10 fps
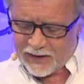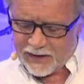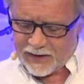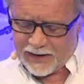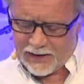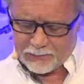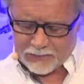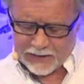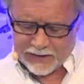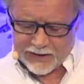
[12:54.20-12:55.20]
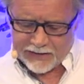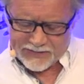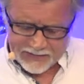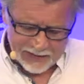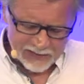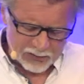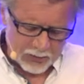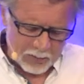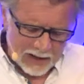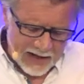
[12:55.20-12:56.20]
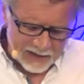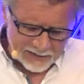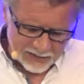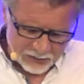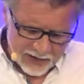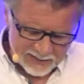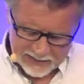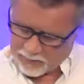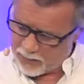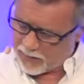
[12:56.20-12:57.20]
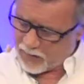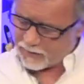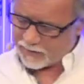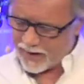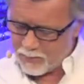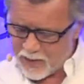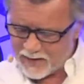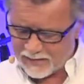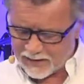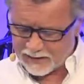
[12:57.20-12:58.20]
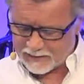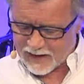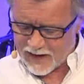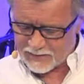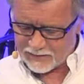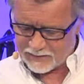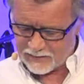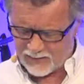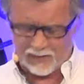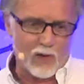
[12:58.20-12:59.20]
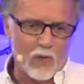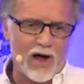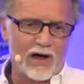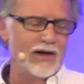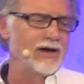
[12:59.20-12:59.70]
And Jesus' reply is interesting because he basically said, so what?